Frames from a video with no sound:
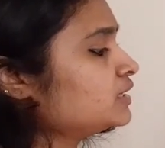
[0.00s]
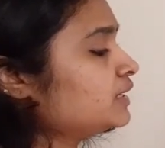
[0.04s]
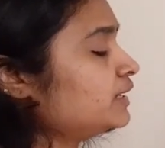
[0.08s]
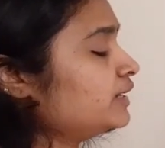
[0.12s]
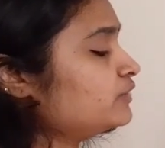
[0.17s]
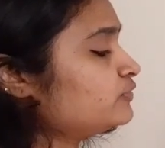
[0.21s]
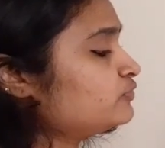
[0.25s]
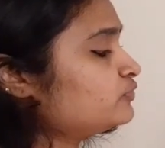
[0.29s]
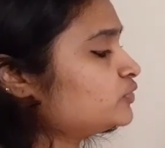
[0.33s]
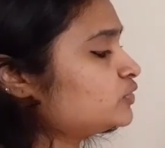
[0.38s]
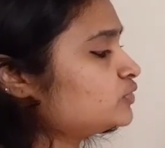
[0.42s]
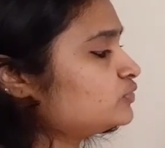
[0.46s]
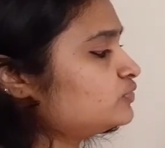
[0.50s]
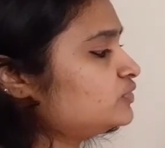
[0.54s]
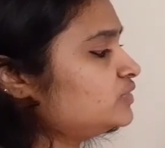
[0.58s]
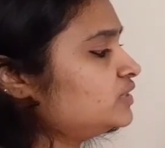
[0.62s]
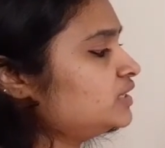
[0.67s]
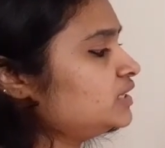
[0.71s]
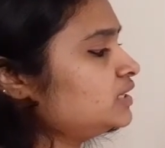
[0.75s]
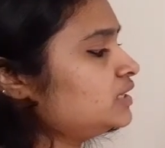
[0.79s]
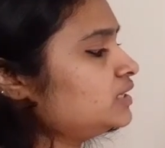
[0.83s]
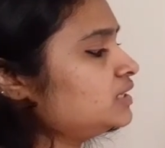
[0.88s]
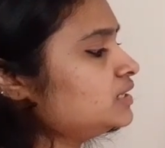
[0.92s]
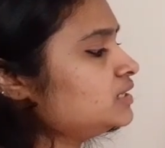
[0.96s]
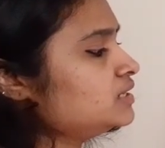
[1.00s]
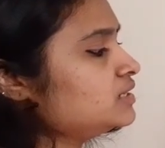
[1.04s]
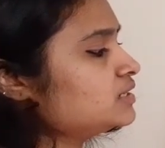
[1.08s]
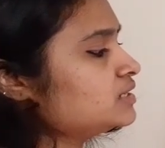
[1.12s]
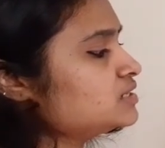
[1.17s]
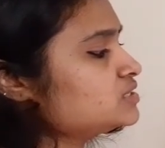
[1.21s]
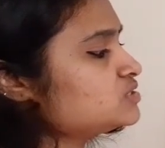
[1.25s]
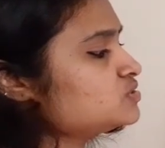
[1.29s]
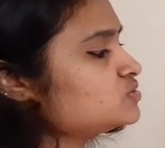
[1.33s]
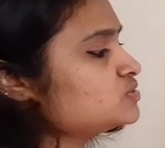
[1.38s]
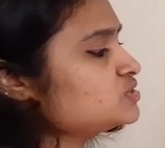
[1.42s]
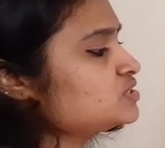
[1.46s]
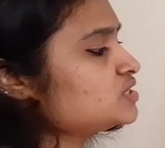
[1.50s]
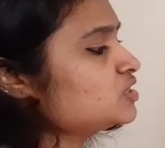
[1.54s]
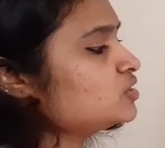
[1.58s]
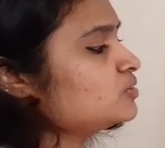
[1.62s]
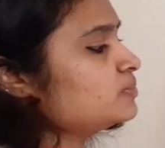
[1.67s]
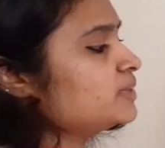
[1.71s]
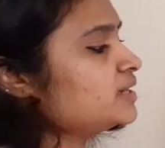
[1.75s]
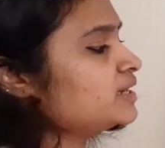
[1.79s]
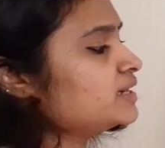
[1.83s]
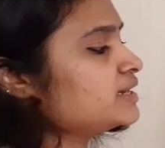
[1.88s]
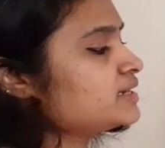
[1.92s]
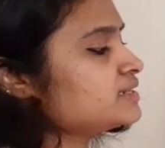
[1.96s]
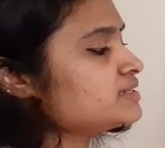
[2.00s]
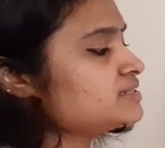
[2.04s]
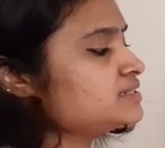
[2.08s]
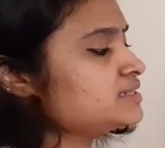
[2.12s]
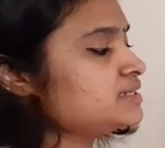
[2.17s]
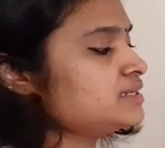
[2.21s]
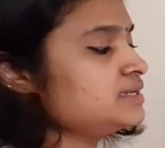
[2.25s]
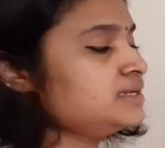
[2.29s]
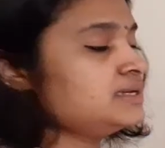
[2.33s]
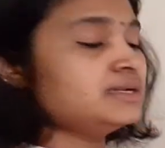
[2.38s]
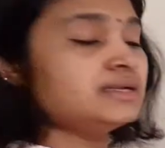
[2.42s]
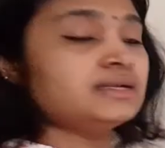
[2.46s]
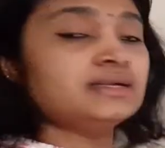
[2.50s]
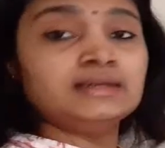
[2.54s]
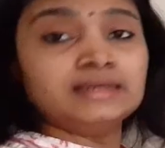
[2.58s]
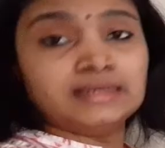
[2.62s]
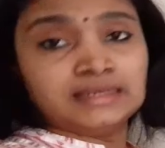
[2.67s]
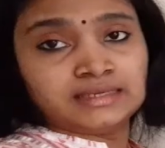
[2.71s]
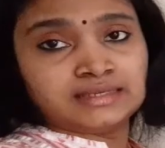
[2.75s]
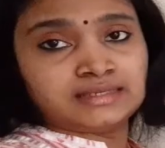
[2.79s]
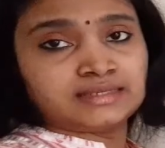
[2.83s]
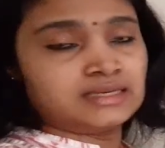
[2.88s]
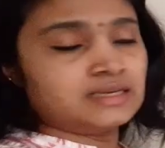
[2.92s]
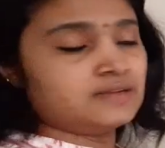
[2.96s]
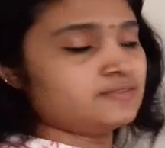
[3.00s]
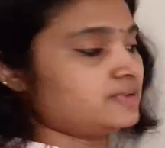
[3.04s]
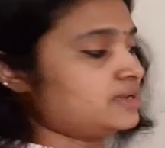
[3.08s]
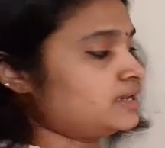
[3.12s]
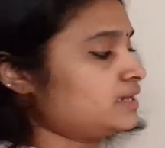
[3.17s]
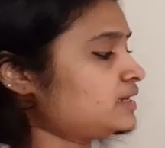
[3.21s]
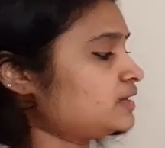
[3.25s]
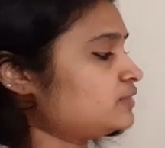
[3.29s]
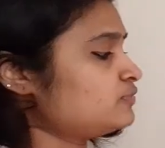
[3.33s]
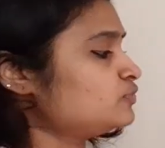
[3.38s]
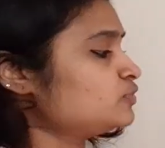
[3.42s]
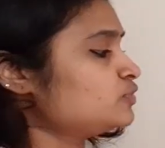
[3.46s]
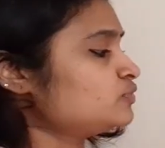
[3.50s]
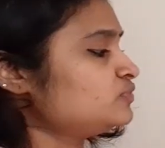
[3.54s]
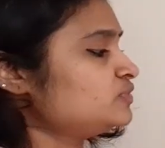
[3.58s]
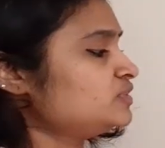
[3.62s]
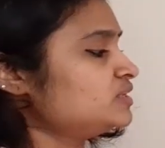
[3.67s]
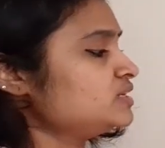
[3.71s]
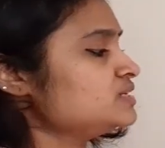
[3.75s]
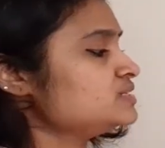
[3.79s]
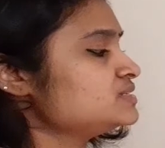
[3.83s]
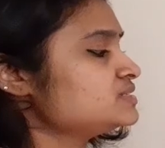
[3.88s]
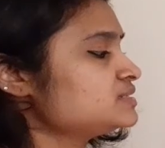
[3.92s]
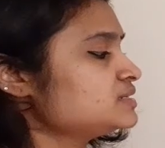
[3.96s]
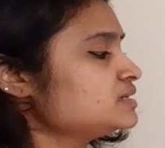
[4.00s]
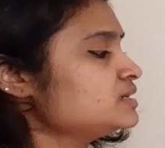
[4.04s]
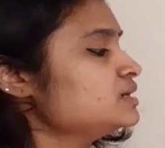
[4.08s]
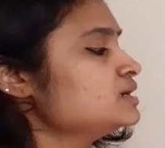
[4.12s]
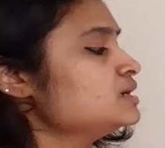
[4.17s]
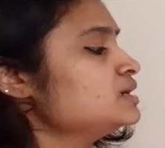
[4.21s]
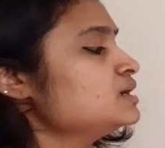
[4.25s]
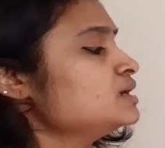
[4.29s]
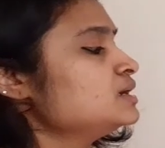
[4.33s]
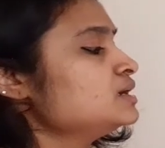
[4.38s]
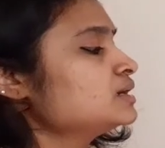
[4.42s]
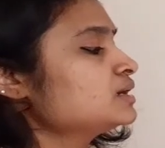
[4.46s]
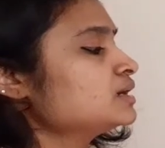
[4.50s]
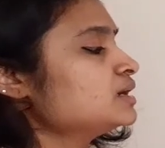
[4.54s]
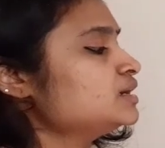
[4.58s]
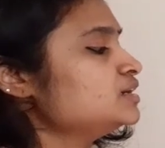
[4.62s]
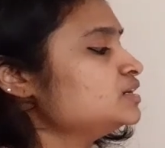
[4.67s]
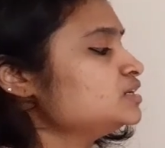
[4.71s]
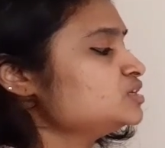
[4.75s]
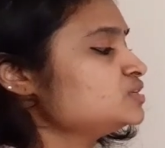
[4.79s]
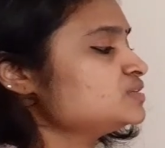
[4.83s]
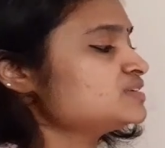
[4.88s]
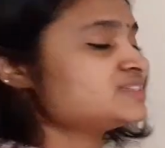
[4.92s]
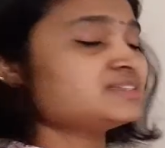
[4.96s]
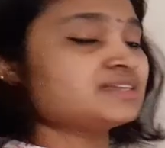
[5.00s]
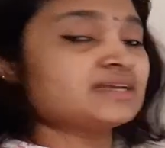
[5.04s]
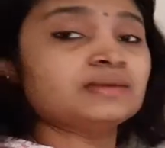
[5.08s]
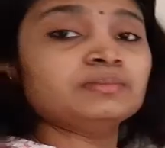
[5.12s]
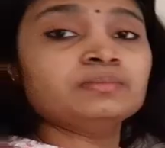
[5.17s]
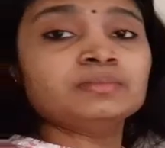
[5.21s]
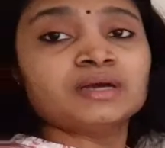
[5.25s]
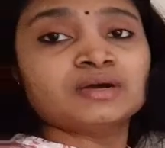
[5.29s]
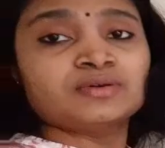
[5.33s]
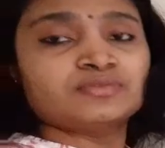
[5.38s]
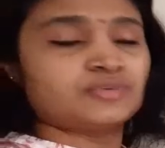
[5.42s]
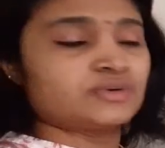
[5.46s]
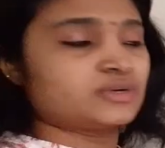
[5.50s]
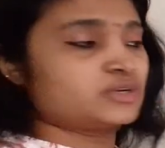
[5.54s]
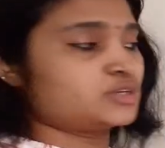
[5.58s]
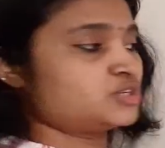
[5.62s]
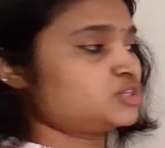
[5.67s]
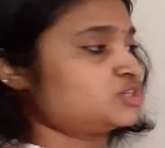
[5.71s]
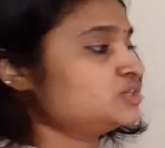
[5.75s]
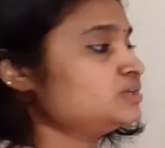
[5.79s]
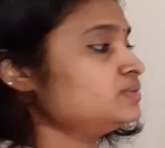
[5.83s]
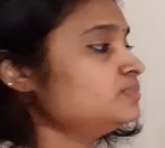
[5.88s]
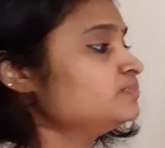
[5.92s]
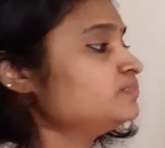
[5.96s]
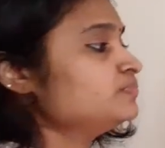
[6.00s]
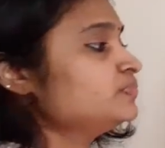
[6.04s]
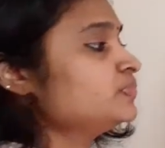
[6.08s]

f of t e raised to j omega t dt where f of t is a continuous time function.